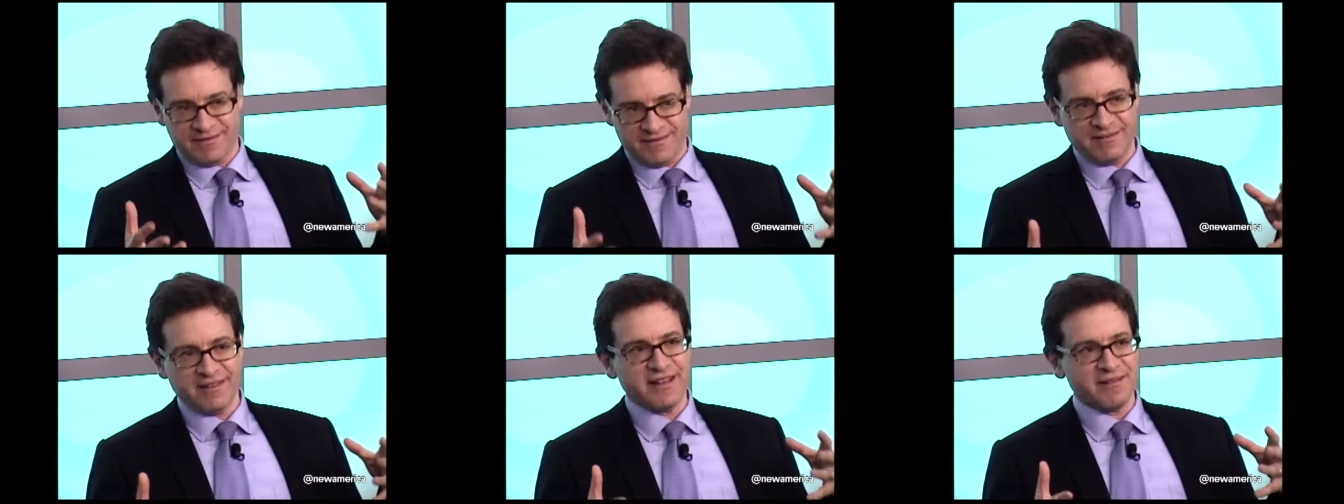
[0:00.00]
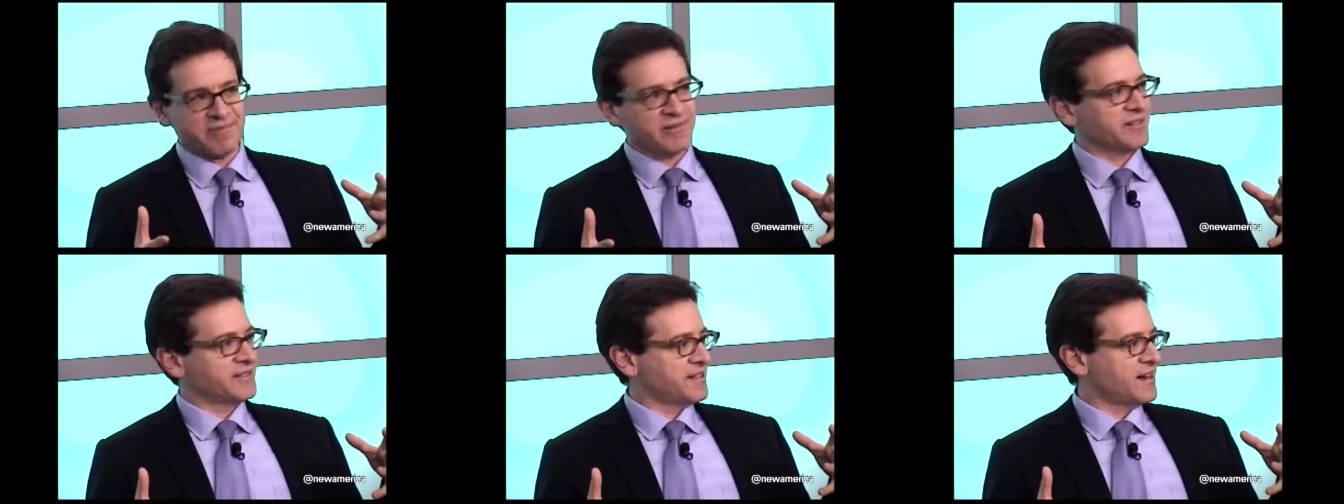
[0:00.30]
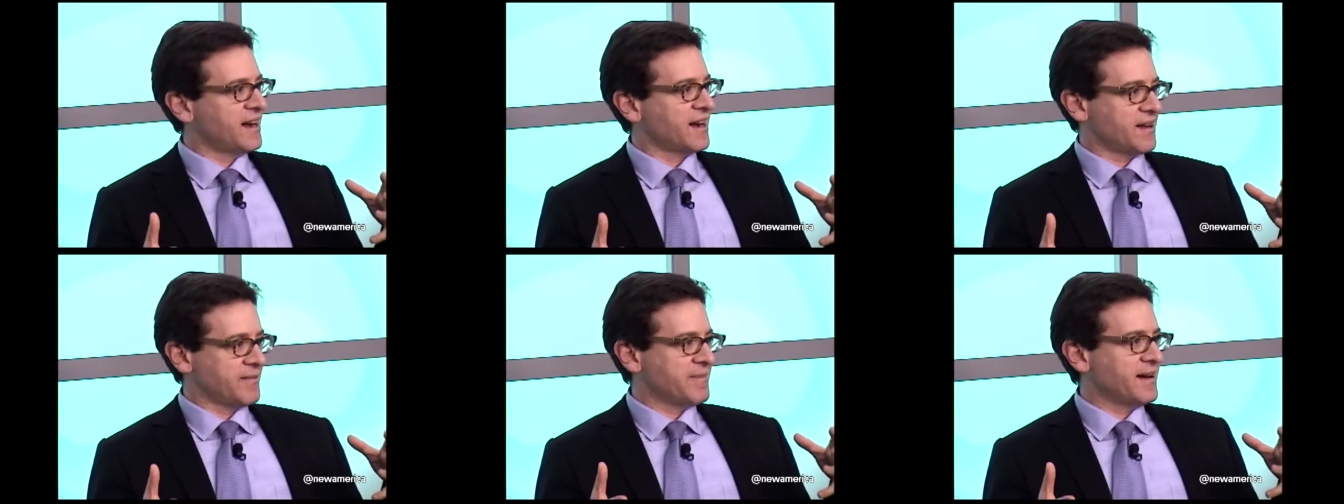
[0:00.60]
liberals
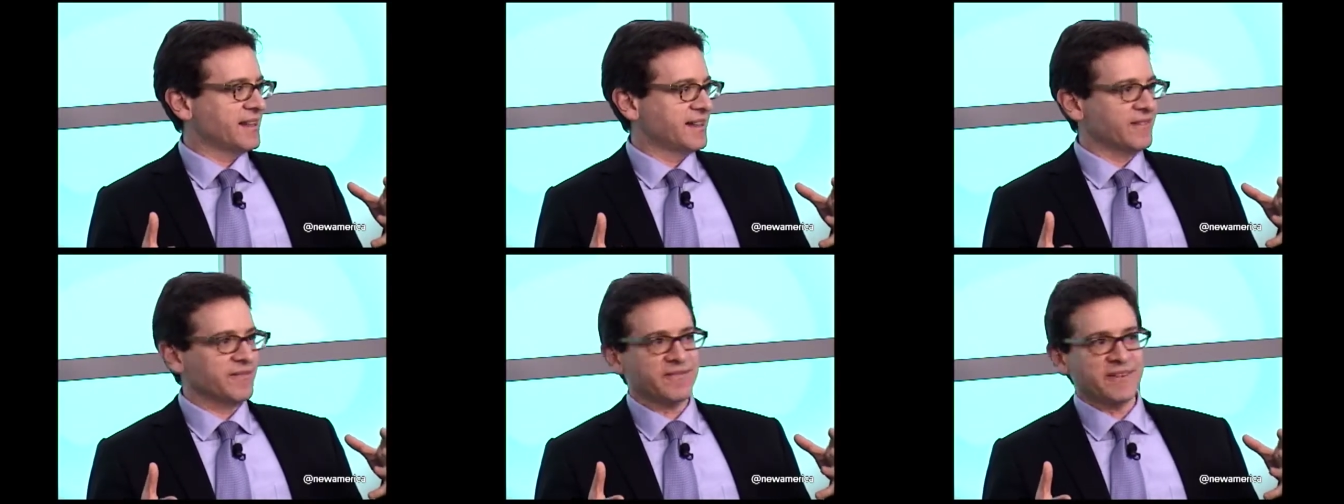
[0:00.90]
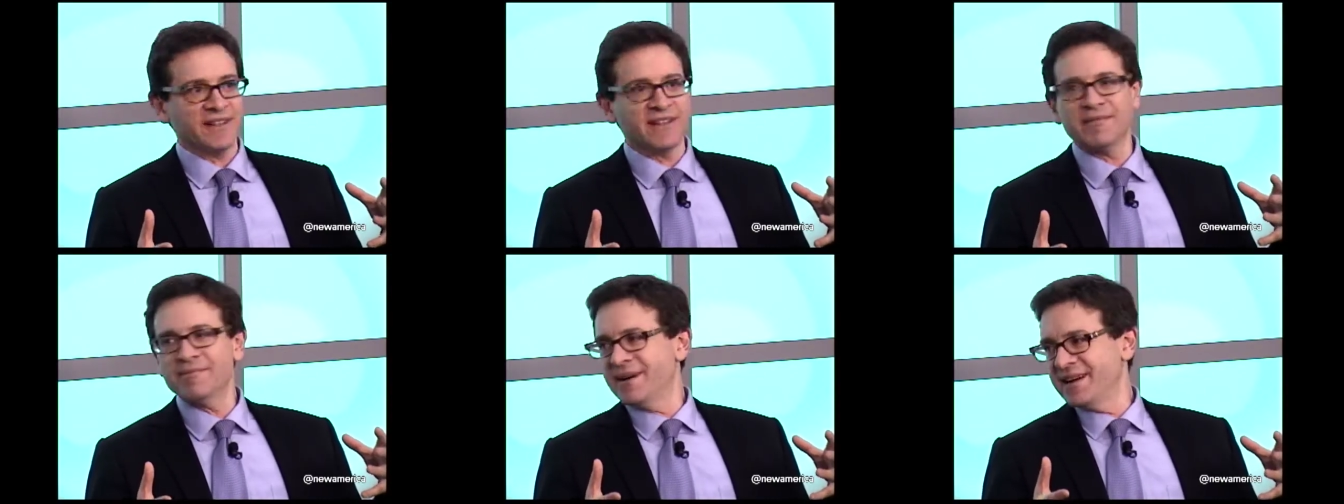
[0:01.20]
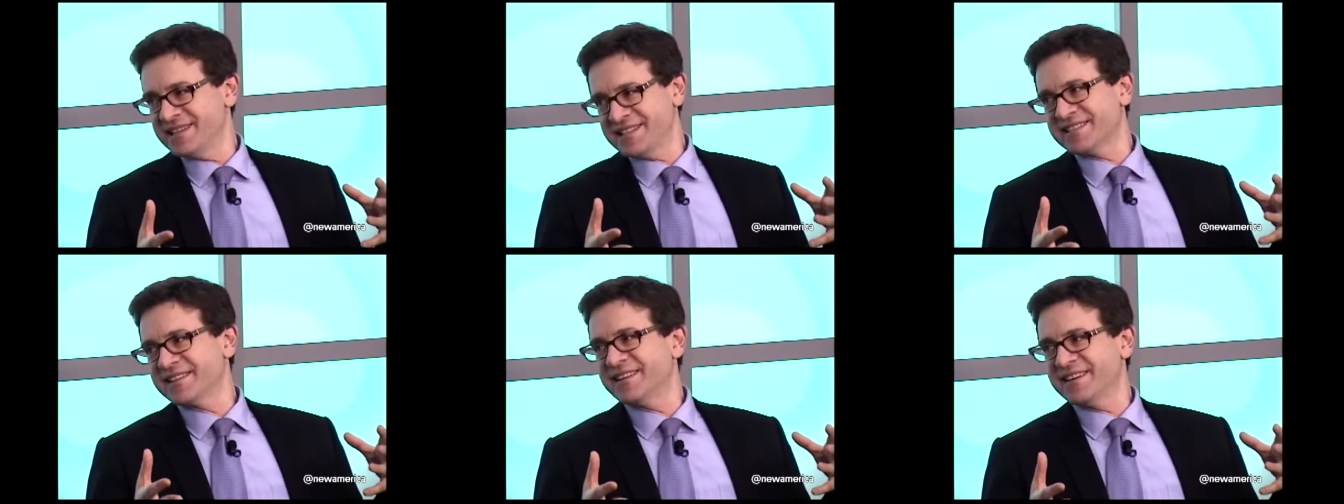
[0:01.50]
talk about the
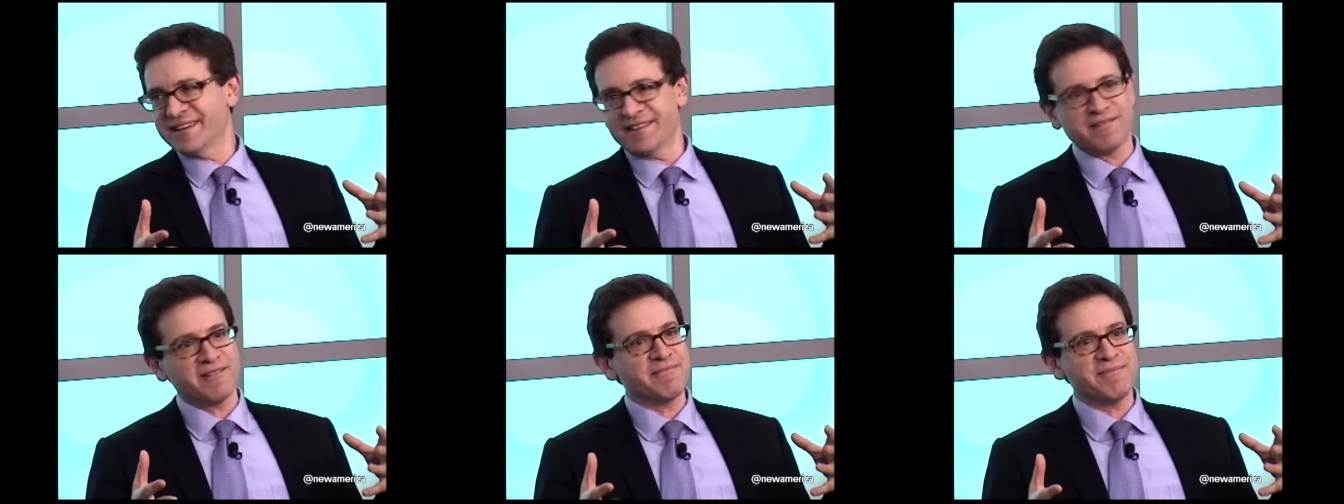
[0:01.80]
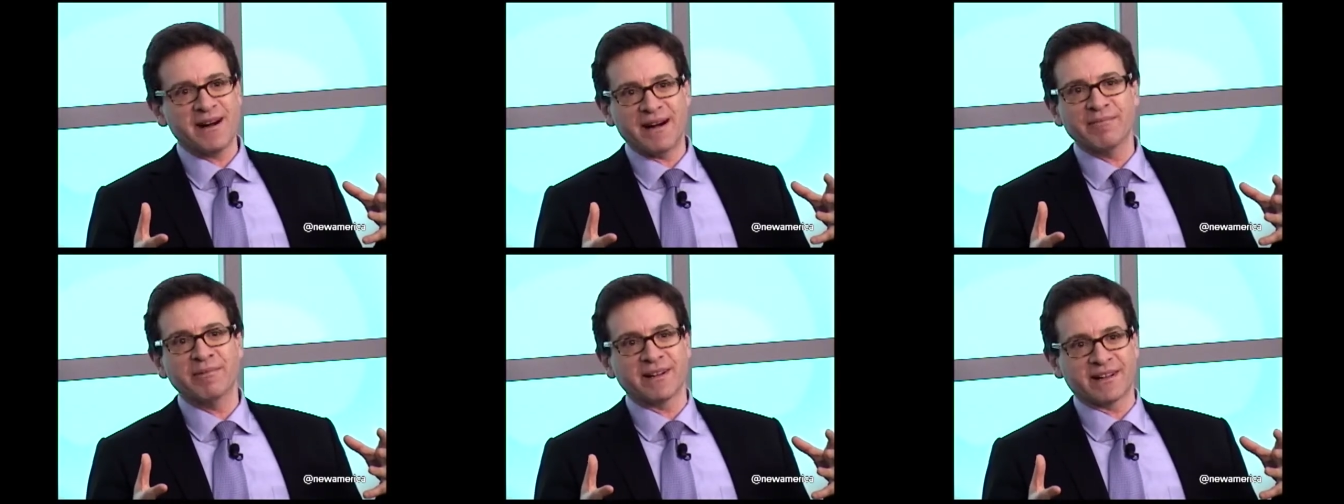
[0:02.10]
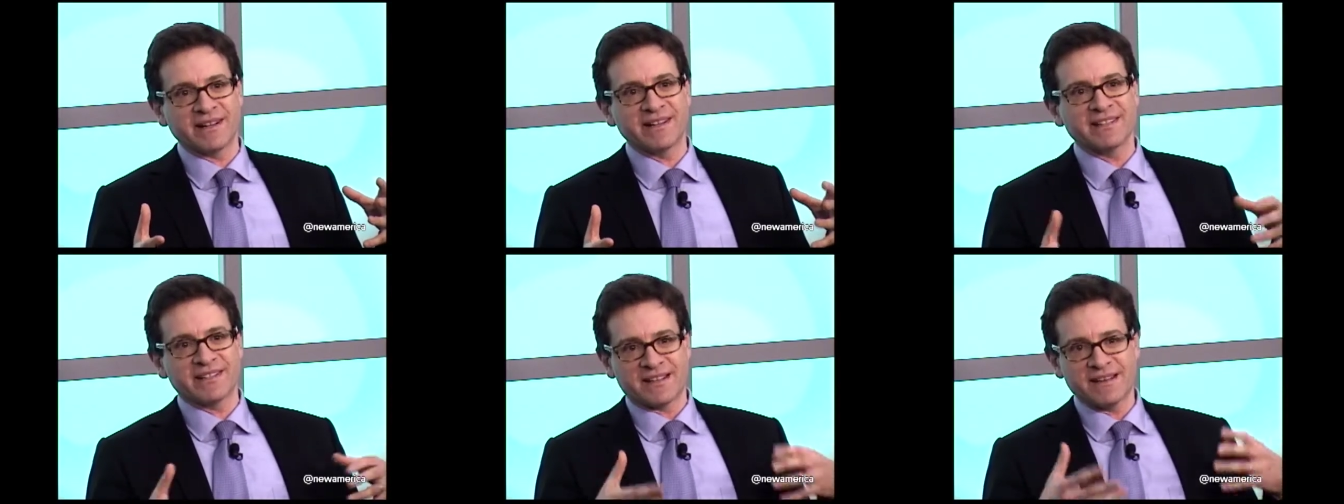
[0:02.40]
filibuster under
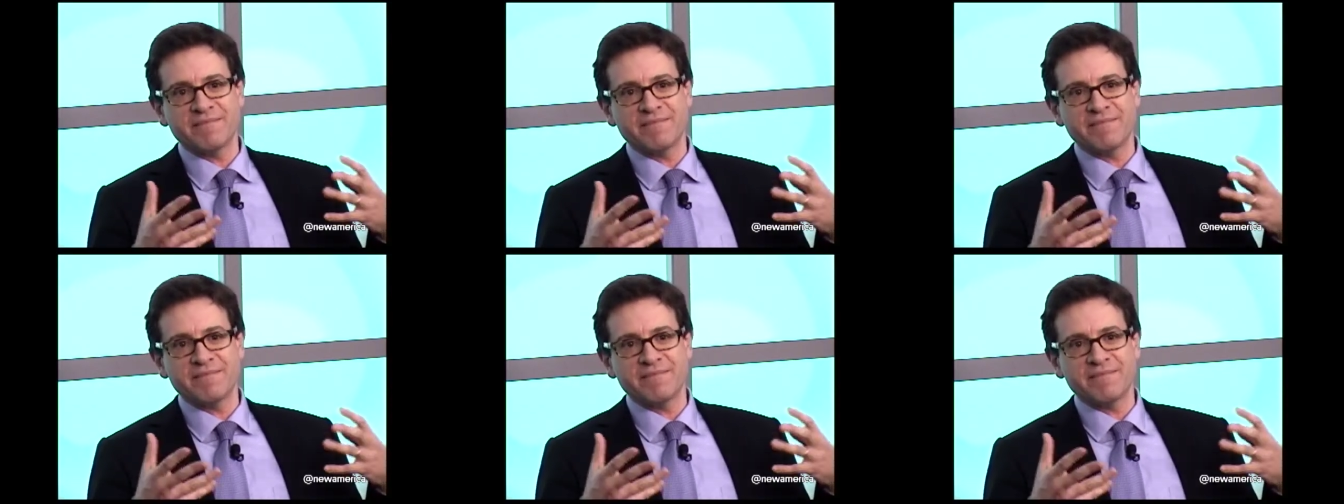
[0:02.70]
Republicans.